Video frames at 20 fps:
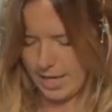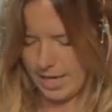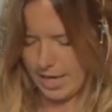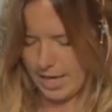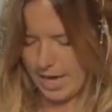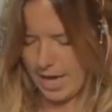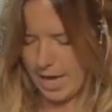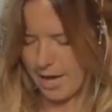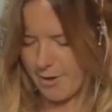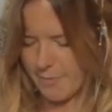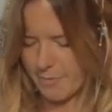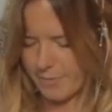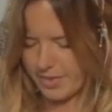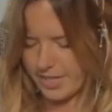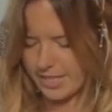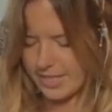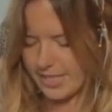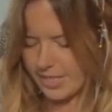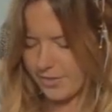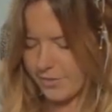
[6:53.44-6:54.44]
The
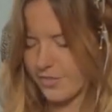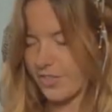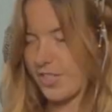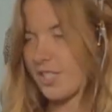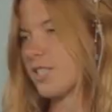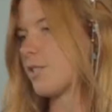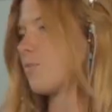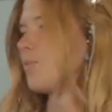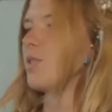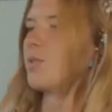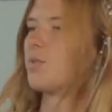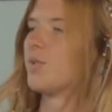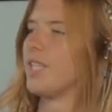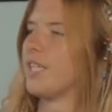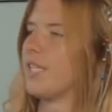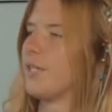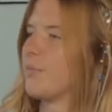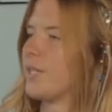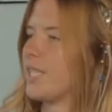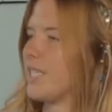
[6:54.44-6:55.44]
difference
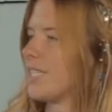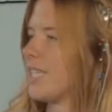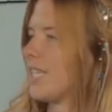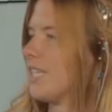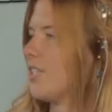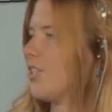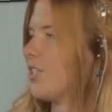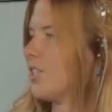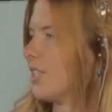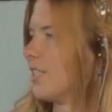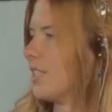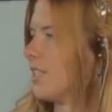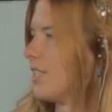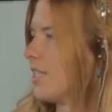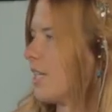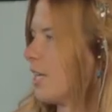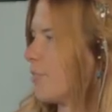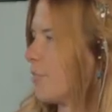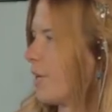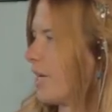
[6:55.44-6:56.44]
between meditation
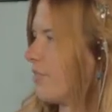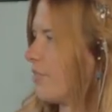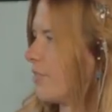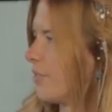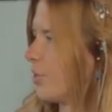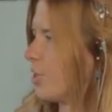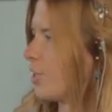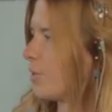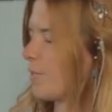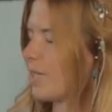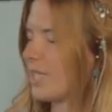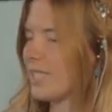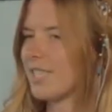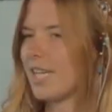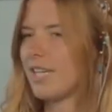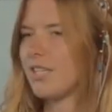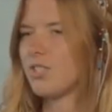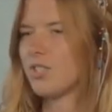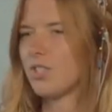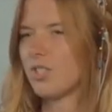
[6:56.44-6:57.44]
and mindfulness.
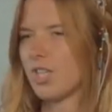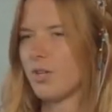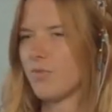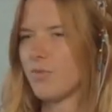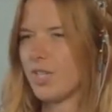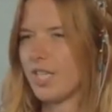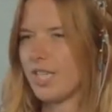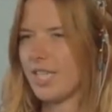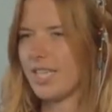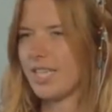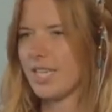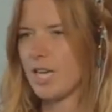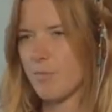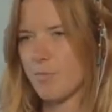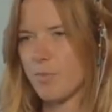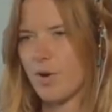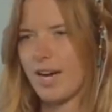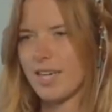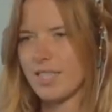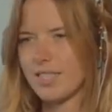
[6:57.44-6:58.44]
Meditation is generally a
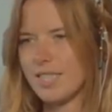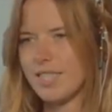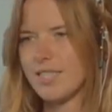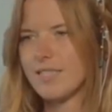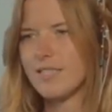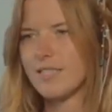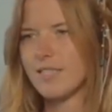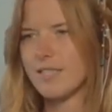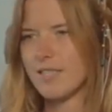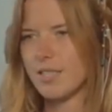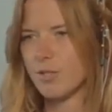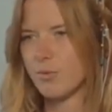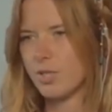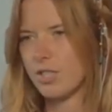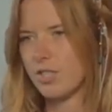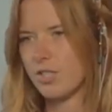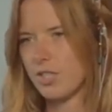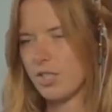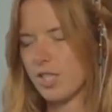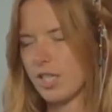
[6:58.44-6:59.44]
practice that we
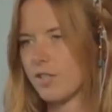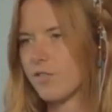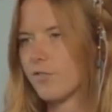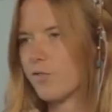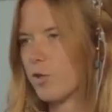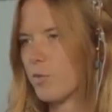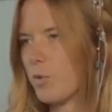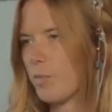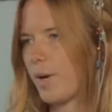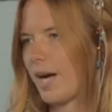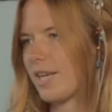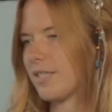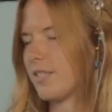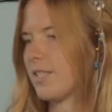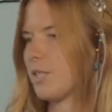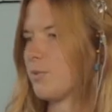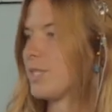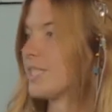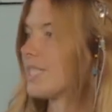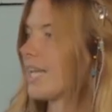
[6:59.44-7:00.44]
do, like a formal practice,
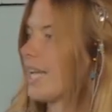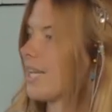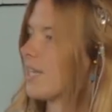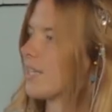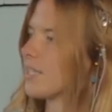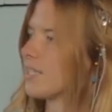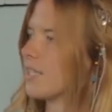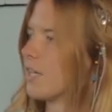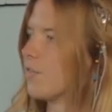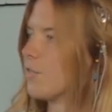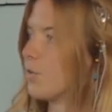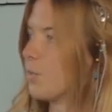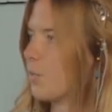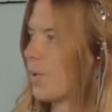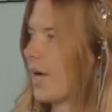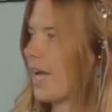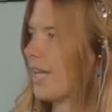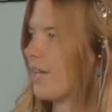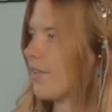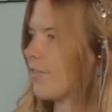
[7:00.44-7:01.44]
and we take ourselves
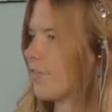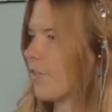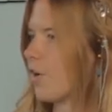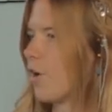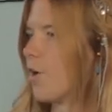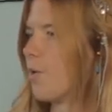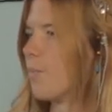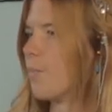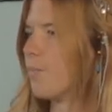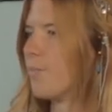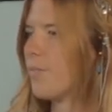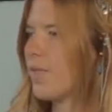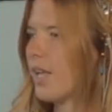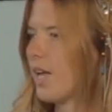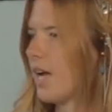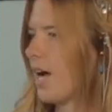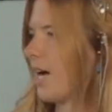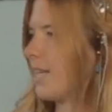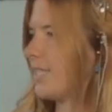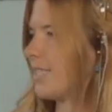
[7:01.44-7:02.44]
away from
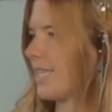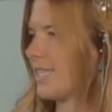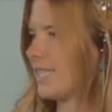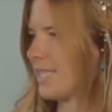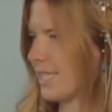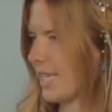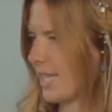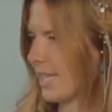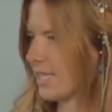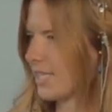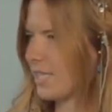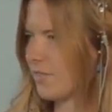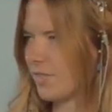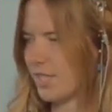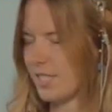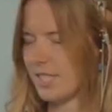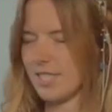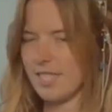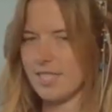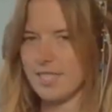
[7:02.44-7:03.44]
our day-to-day
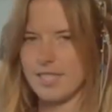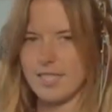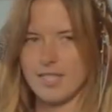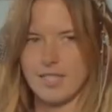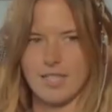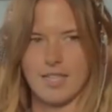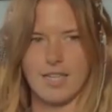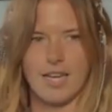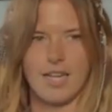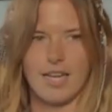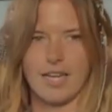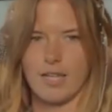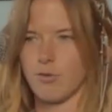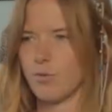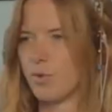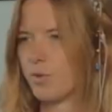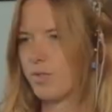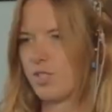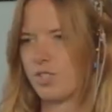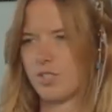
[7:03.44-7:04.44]
activities, like
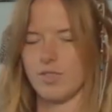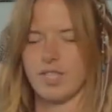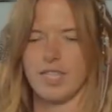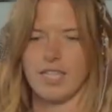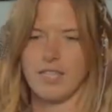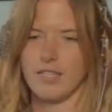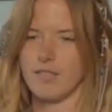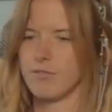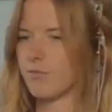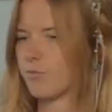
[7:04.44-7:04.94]
what we're doing,